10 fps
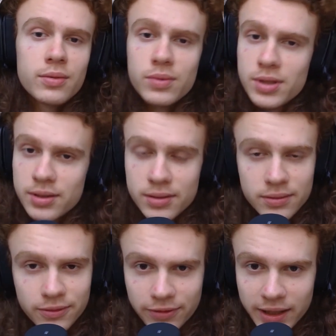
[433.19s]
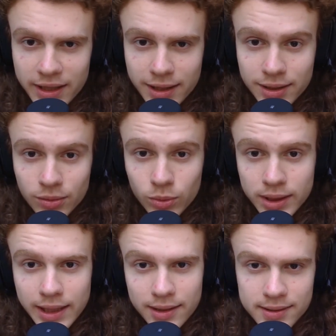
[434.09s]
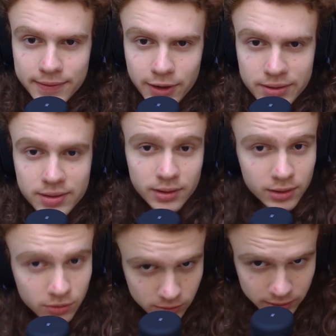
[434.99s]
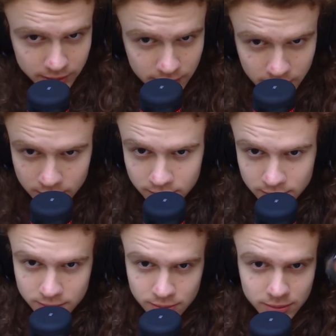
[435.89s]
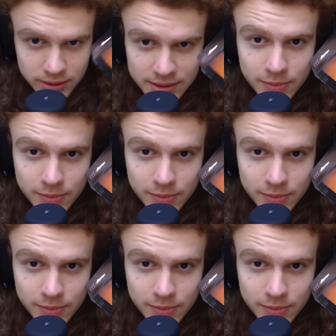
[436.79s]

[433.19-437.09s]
We just find out what ends first, the quarantine or this